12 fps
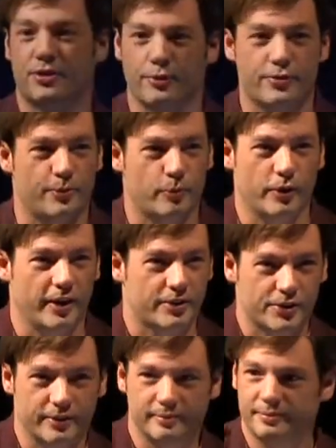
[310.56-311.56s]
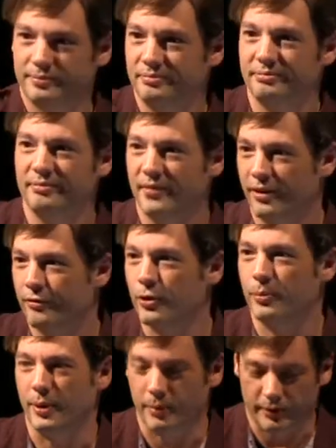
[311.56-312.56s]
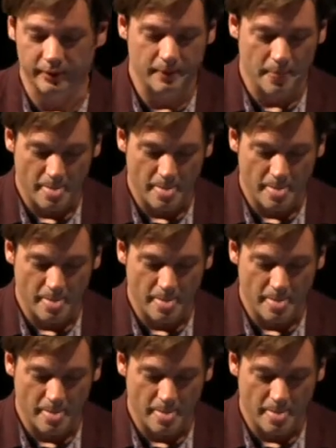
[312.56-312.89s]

XServes in production? A few people.